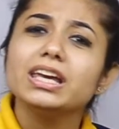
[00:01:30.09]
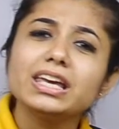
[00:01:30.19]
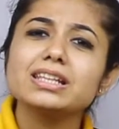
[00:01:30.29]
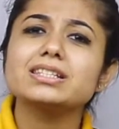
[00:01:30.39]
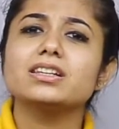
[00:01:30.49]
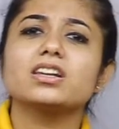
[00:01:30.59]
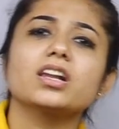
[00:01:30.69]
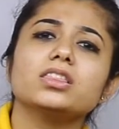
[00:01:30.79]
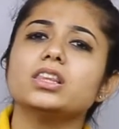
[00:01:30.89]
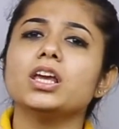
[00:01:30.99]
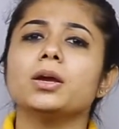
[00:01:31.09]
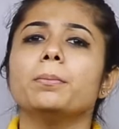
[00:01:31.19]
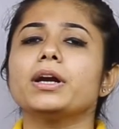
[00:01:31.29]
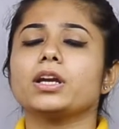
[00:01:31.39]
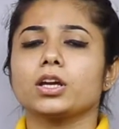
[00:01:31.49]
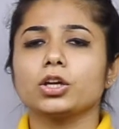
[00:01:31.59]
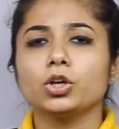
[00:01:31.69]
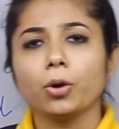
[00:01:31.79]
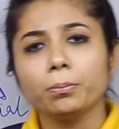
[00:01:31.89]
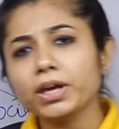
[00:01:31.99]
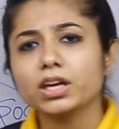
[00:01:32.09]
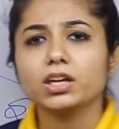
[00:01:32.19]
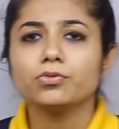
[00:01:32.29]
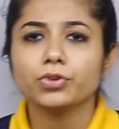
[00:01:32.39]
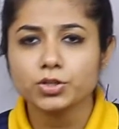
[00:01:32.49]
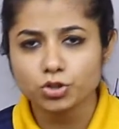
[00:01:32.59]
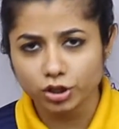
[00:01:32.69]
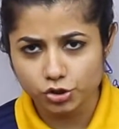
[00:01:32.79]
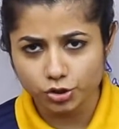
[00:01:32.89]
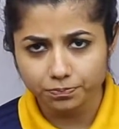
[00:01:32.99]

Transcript: is nothing but economic infrastructure